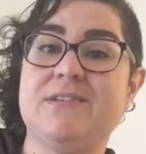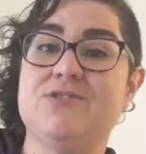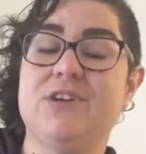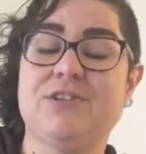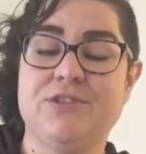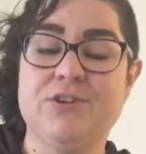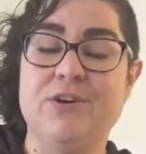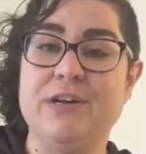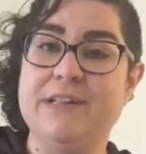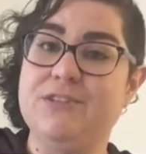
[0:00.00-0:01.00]
instruction
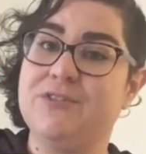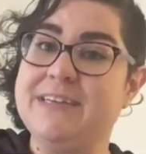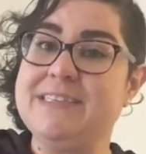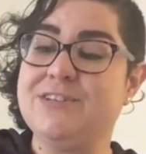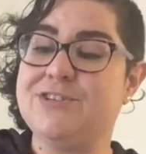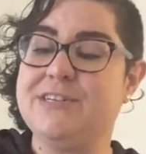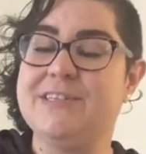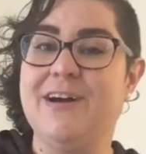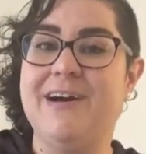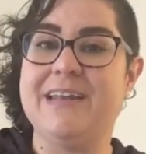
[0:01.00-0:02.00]
currently transitioning
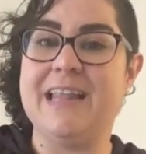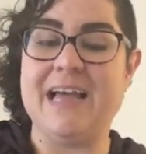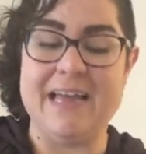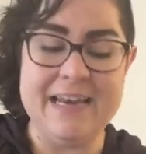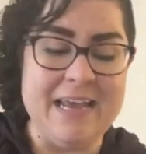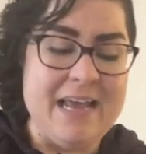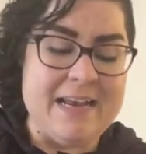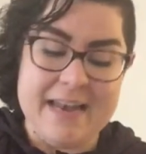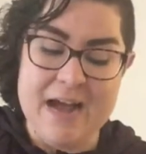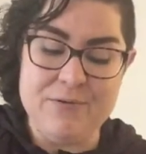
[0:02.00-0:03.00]
to online,
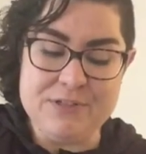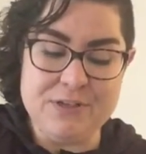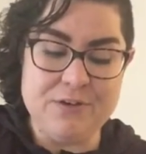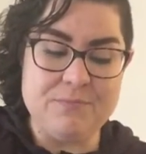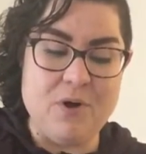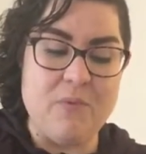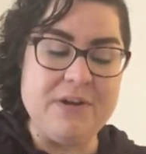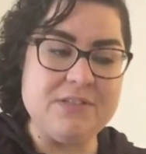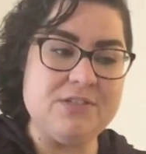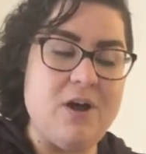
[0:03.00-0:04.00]
now is a good
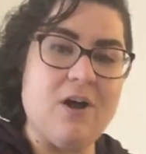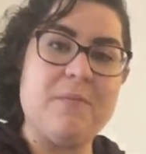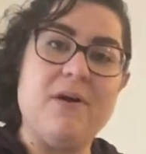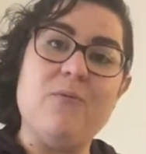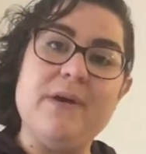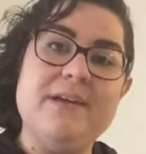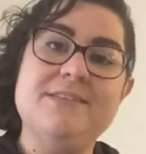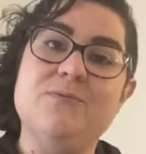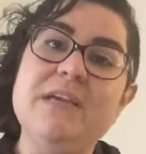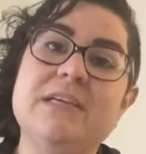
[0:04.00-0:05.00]
moment to talk about ways
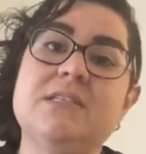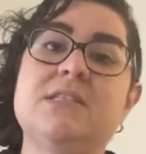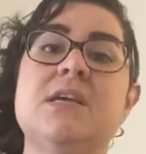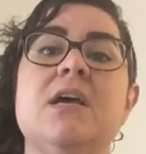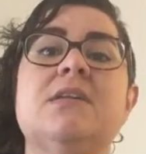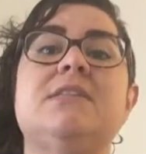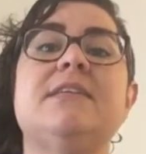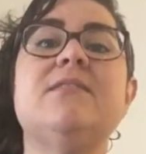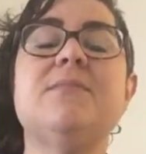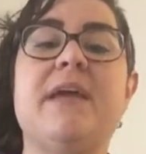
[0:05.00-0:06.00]
that we can
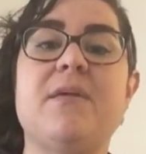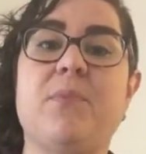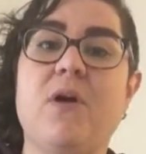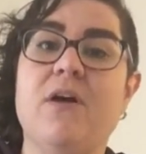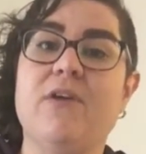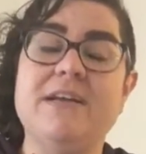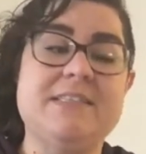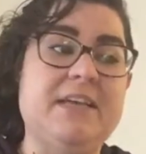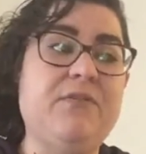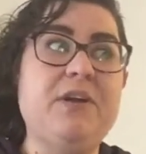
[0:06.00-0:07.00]
still make progress
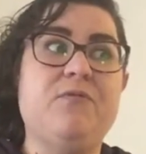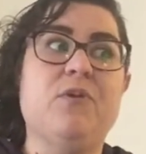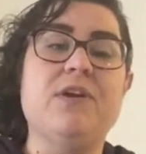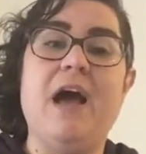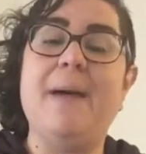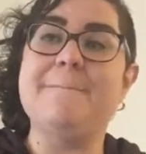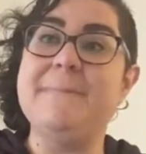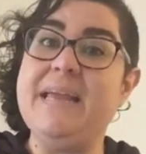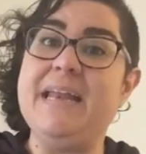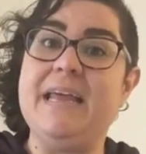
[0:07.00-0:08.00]
even if we're not
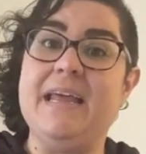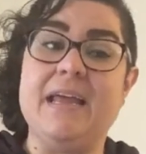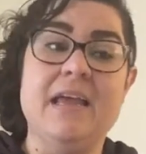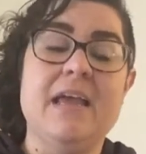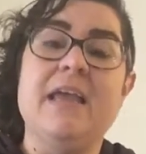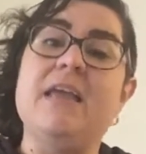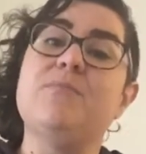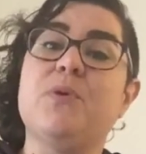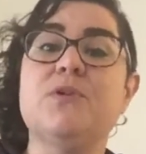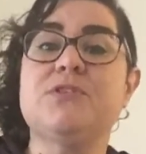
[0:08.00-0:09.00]
meeting
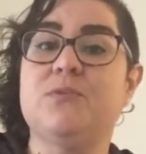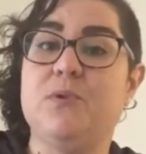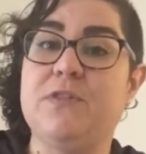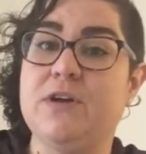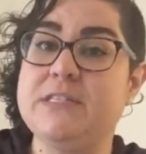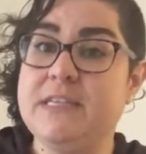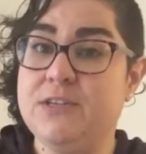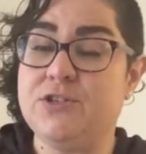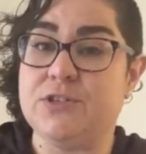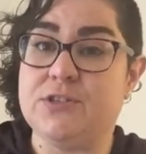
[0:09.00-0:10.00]
in person with our
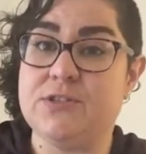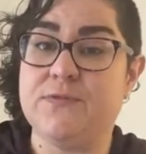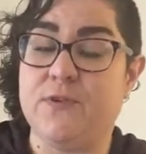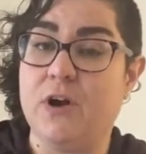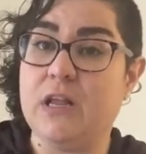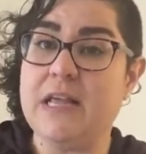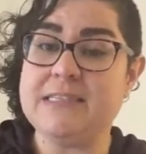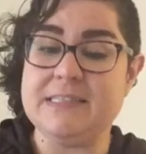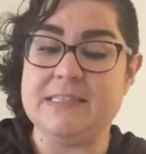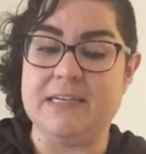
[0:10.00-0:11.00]
teachers for our
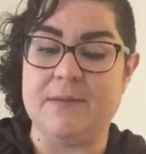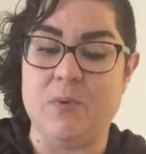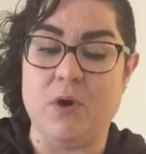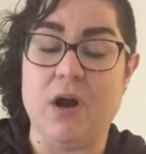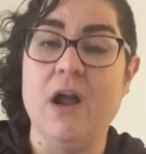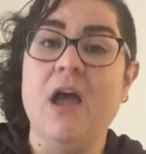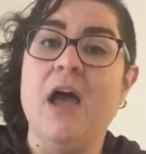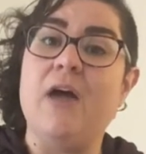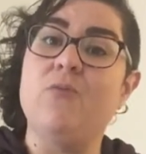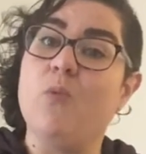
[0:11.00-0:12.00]
lessons anymore.
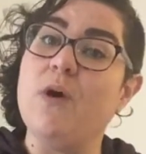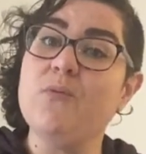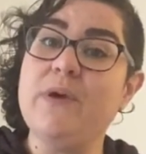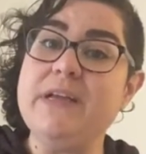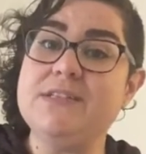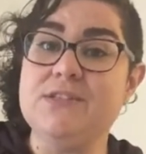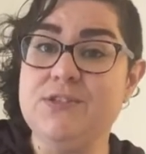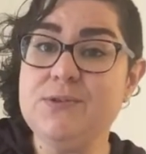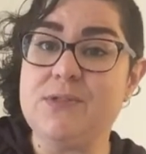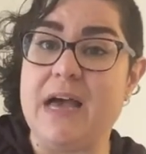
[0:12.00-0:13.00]
And one way to
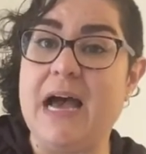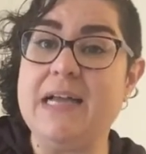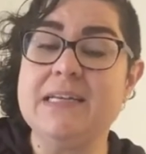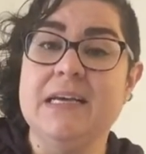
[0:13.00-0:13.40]
do that